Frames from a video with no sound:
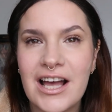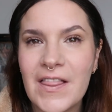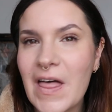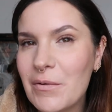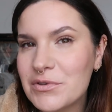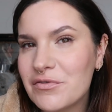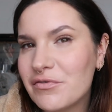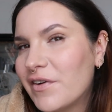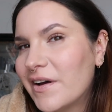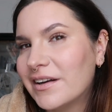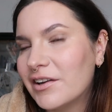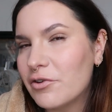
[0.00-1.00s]
That was a
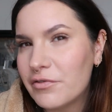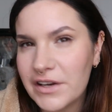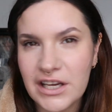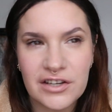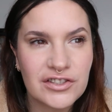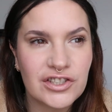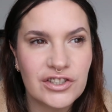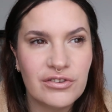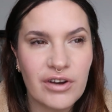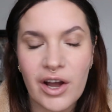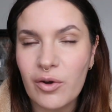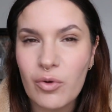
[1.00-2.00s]
fun little video to do.
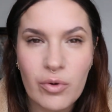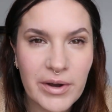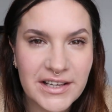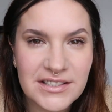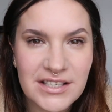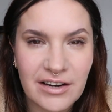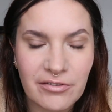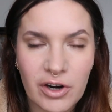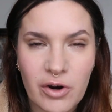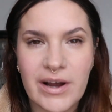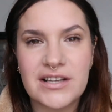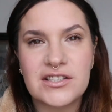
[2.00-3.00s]
I always take
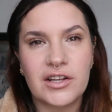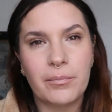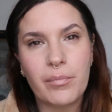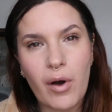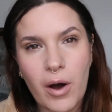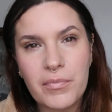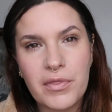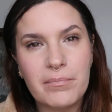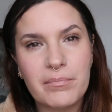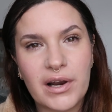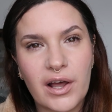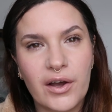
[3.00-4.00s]
requests, so pop
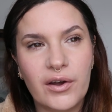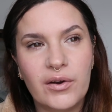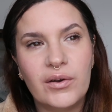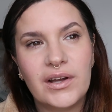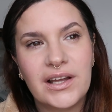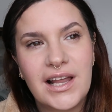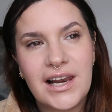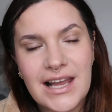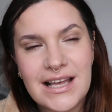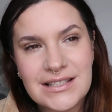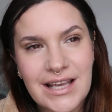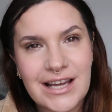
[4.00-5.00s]
them below.
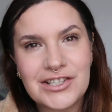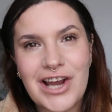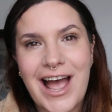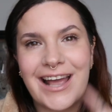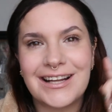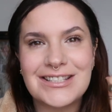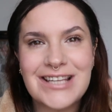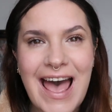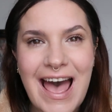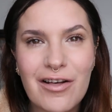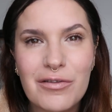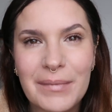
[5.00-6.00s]
Let's get chatting.
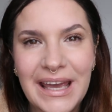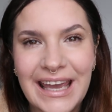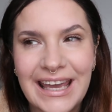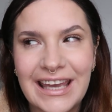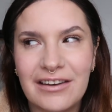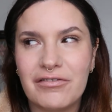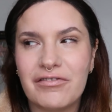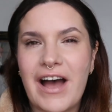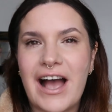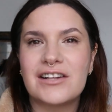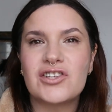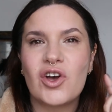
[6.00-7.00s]
Tell me, in
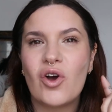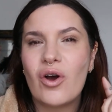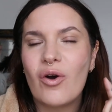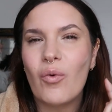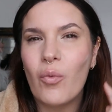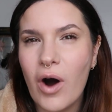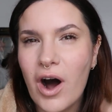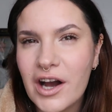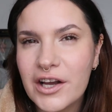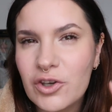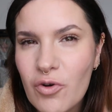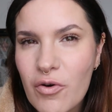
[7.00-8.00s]
fact, what
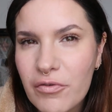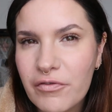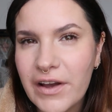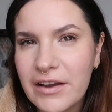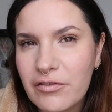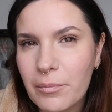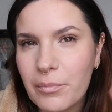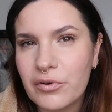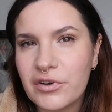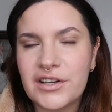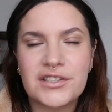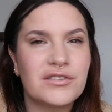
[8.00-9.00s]
are your favourite
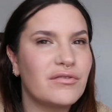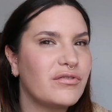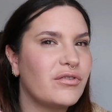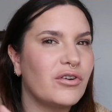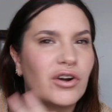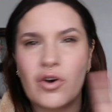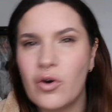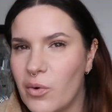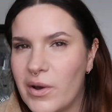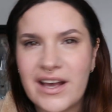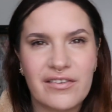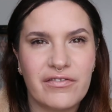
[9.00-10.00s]
products for a
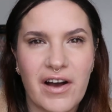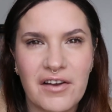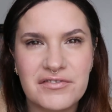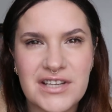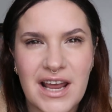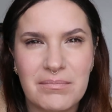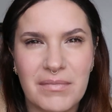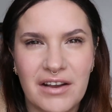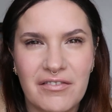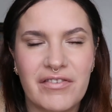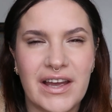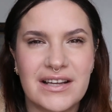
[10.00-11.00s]
quick 5-10
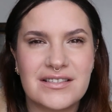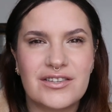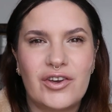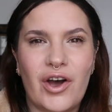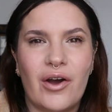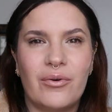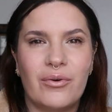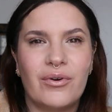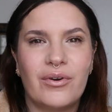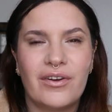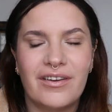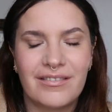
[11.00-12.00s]
minute face? Go.
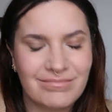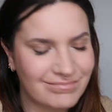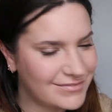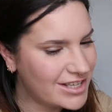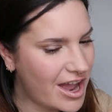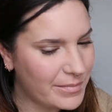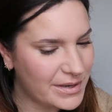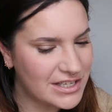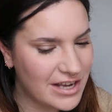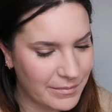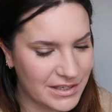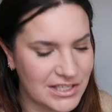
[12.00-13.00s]
Tell me,
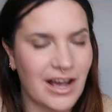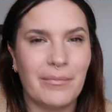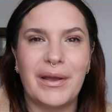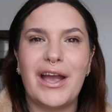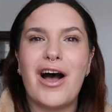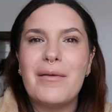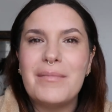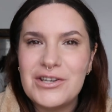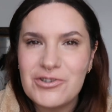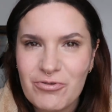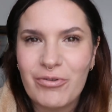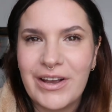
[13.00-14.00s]
tell me, tell me. I'm
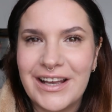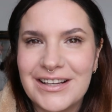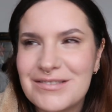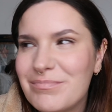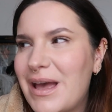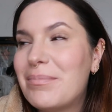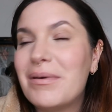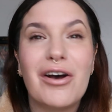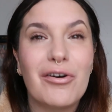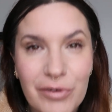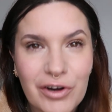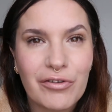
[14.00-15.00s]
intrigued. Maybe
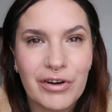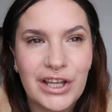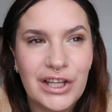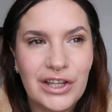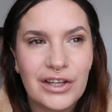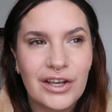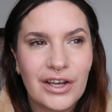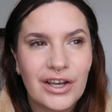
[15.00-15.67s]
I'll recreate